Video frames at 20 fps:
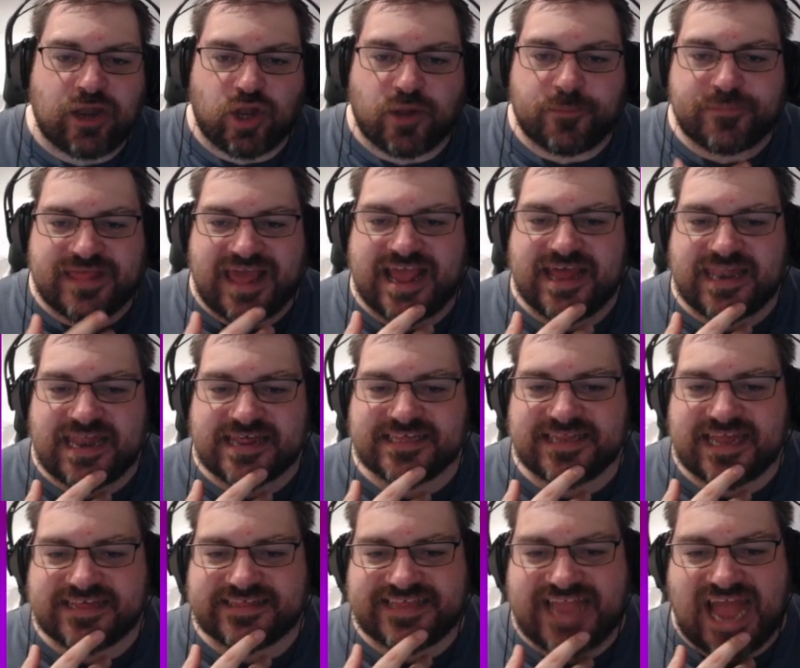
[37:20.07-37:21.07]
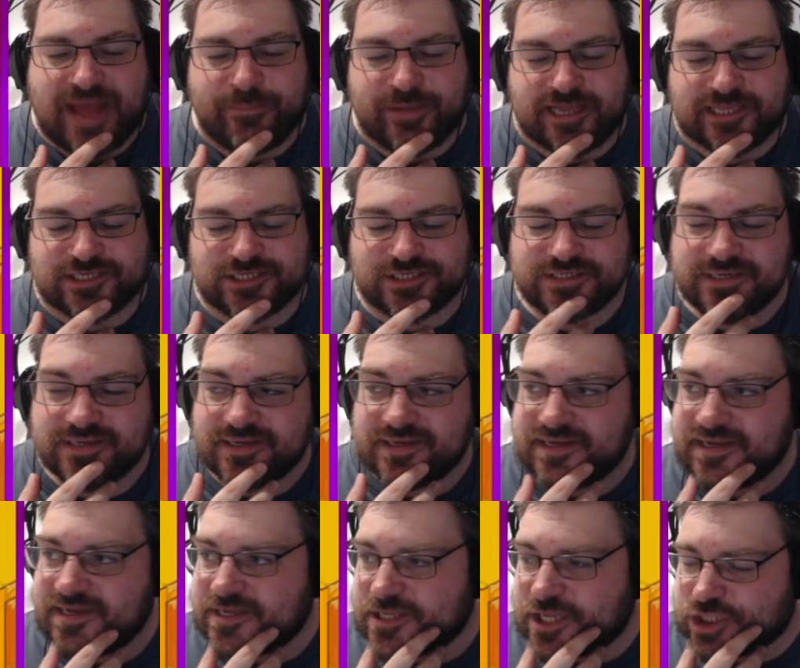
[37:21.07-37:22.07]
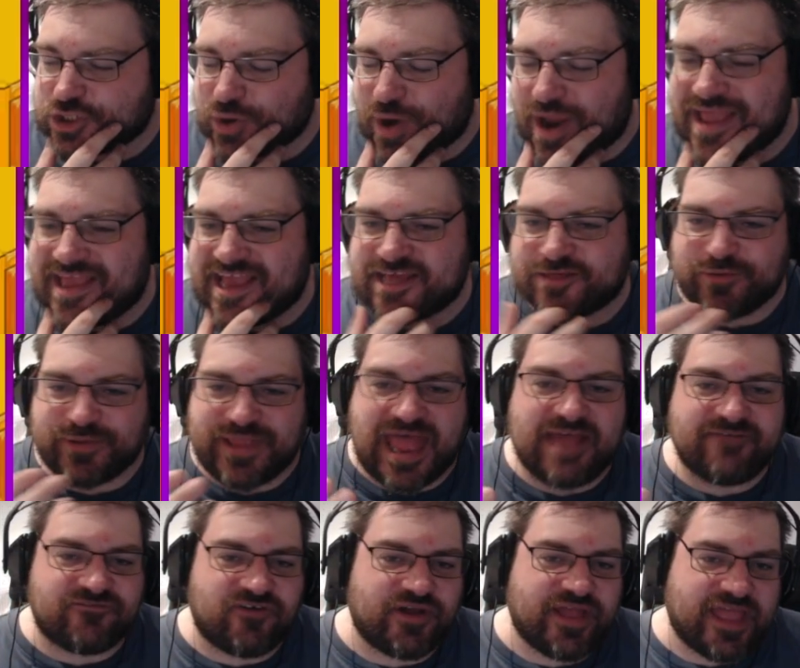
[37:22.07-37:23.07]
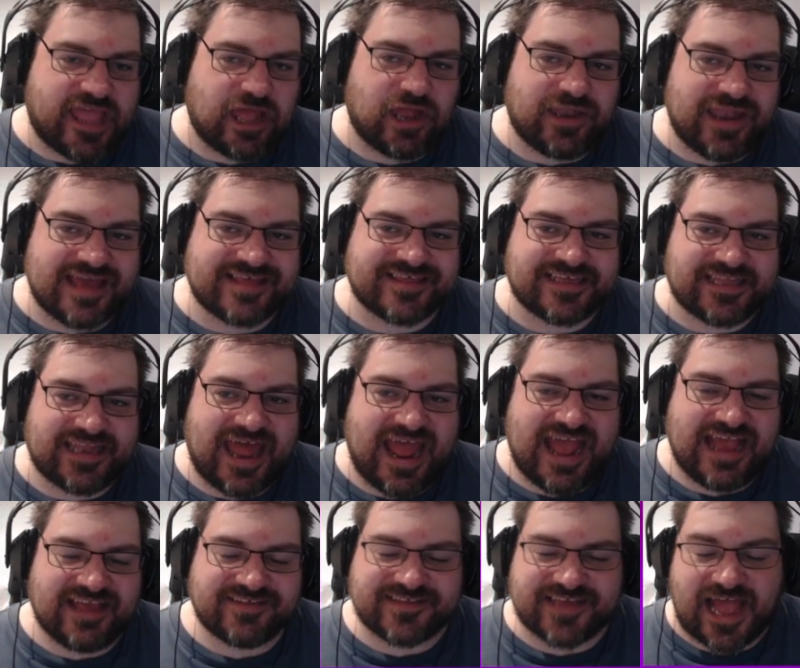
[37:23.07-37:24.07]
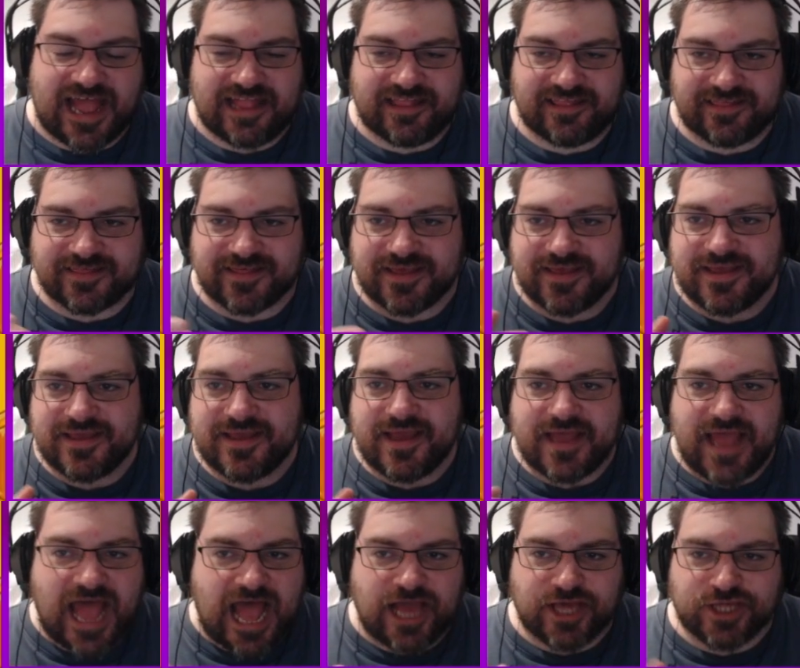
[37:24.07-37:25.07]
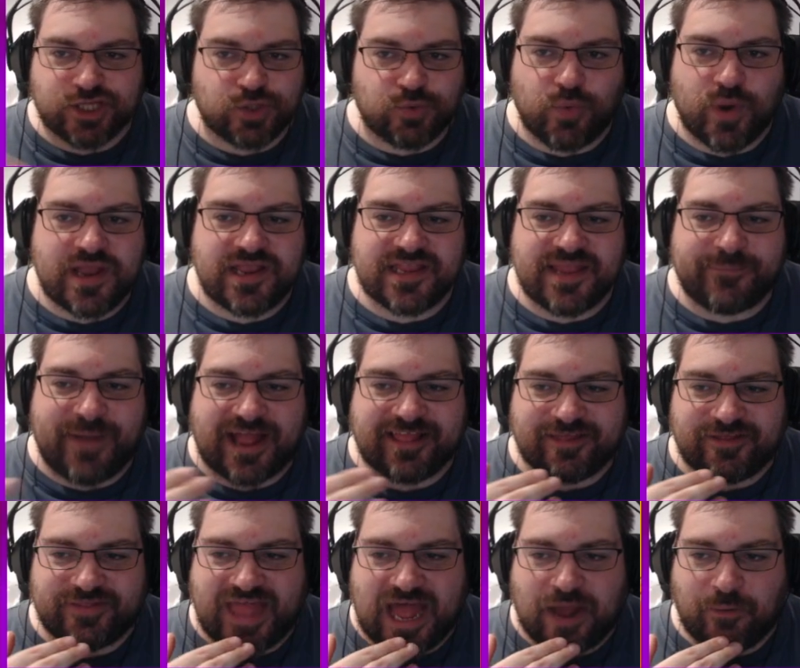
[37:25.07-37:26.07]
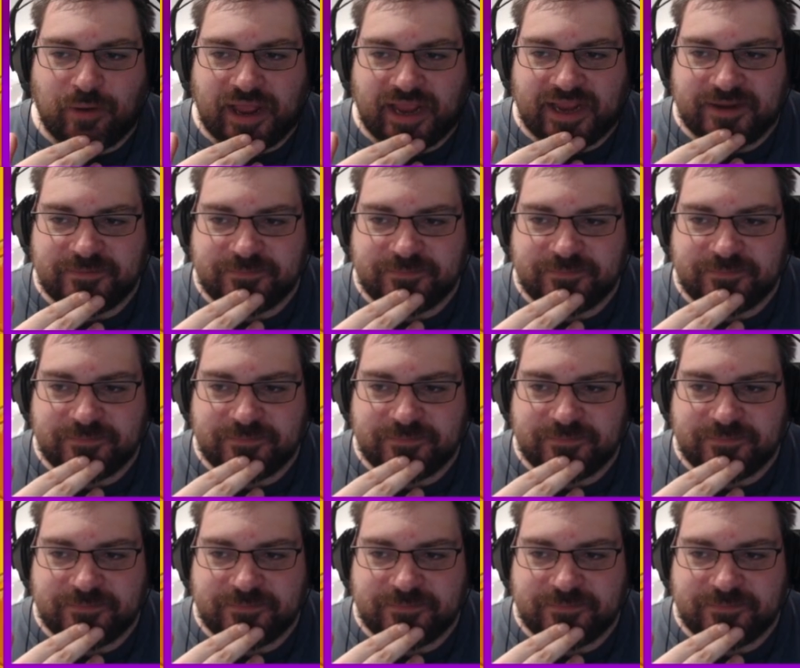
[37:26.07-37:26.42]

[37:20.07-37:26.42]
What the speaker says: up, take less and less damage. The Drain Kiss will therefore heal less and less, and I'll swing the battle that way.